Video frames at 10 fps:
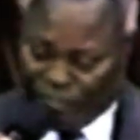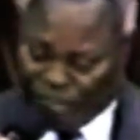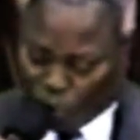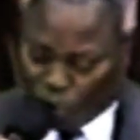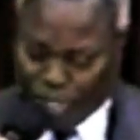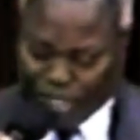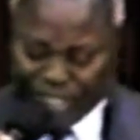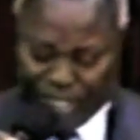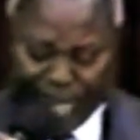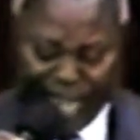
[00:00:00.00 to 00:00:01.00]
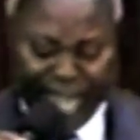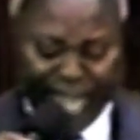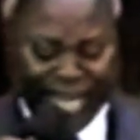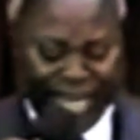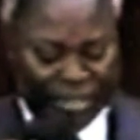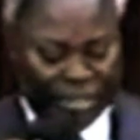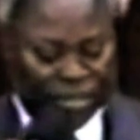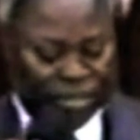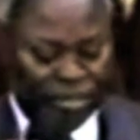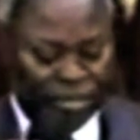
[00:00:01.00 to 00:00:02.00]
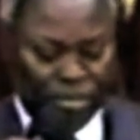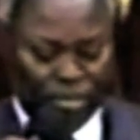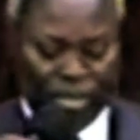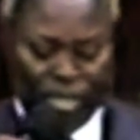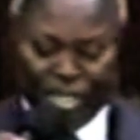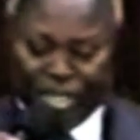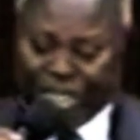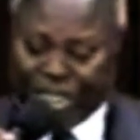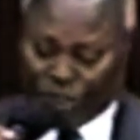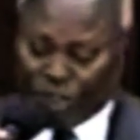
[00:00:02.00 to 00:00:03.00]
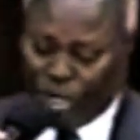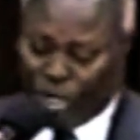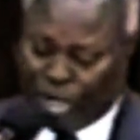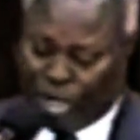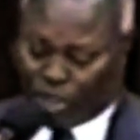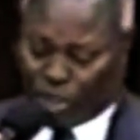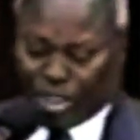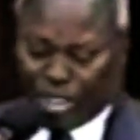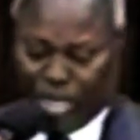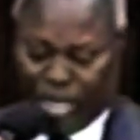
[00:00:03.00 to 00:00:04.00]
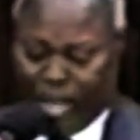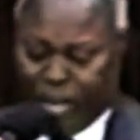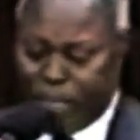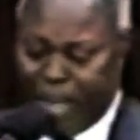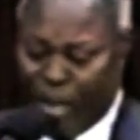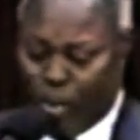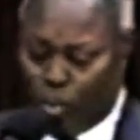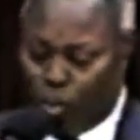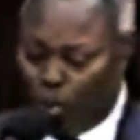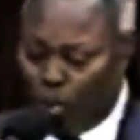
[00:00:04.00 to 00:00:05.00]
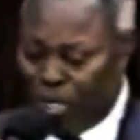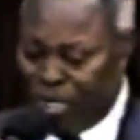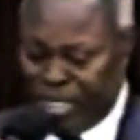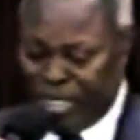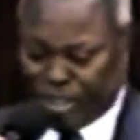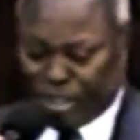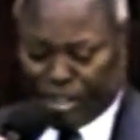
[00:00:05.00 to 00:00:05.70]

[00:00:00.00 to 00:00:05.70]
verse 29, is not my word